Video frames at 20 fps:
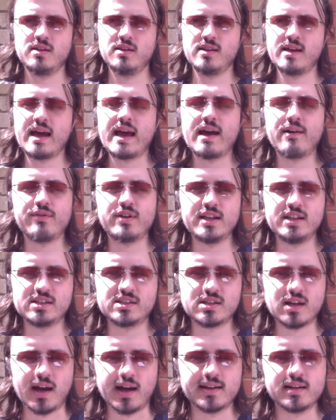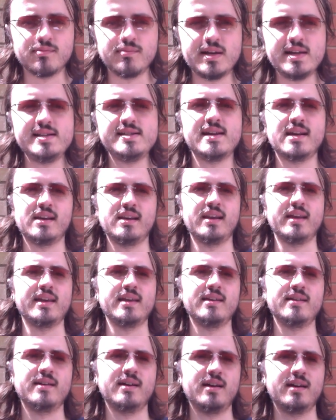they have an insight immediately,
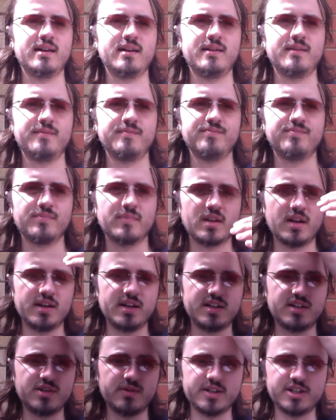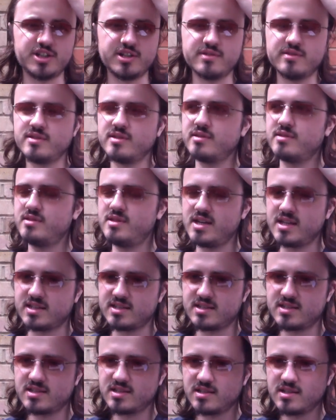an intuition.
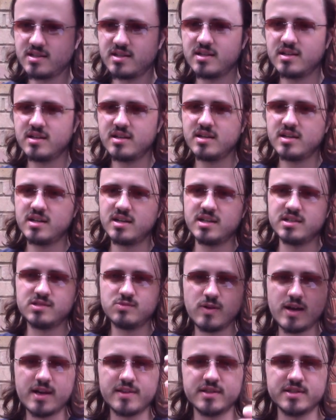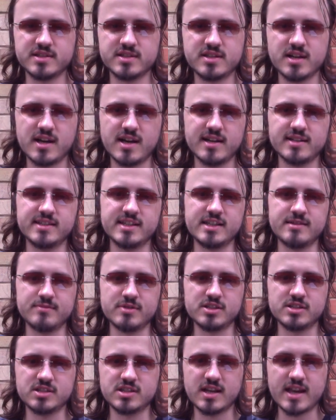This is where the Desire
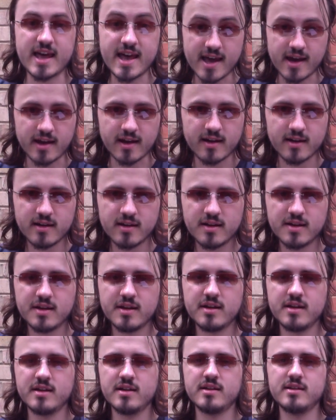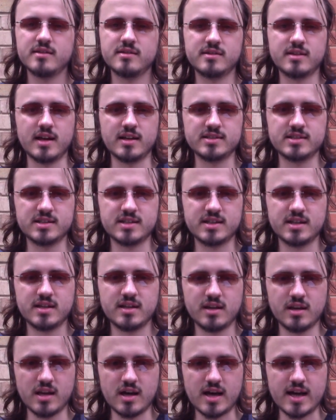Demon's lair does
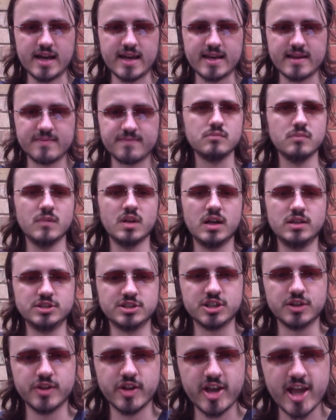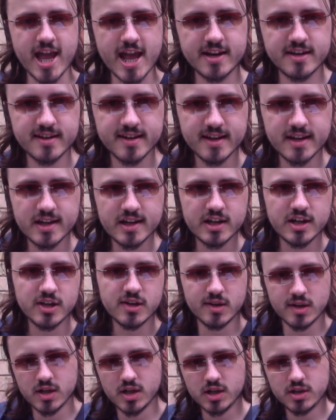lie. And so they head
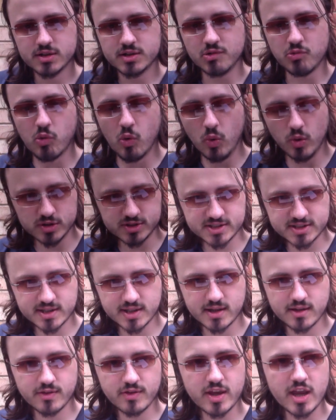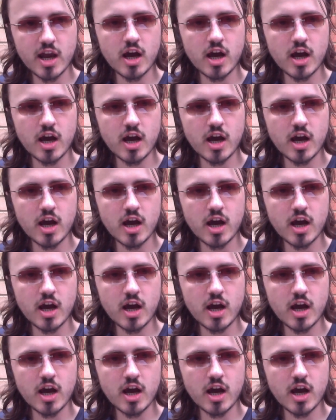towards the